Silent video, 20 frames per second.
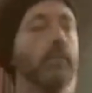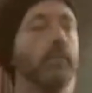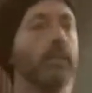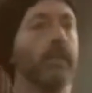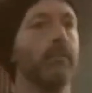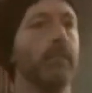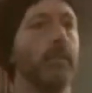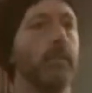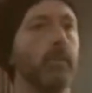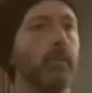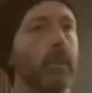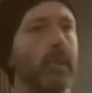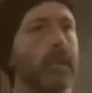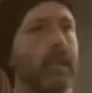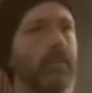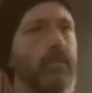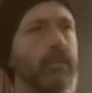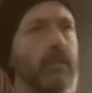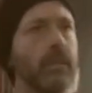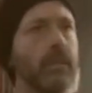But I remember when I
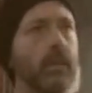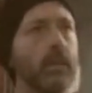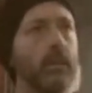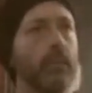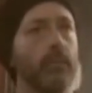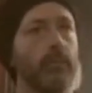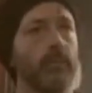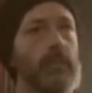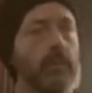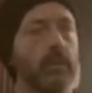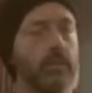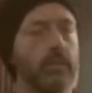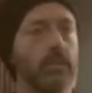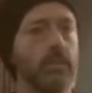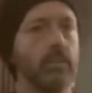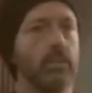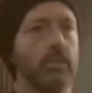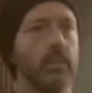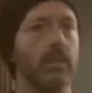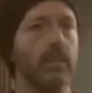left the um,
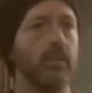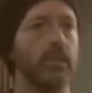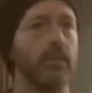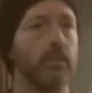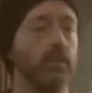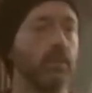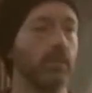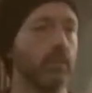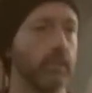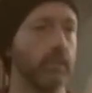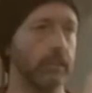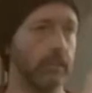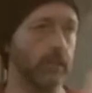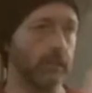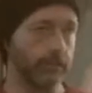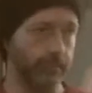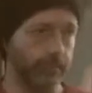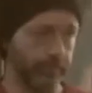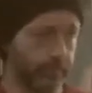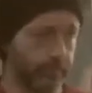studio in Shoreditch,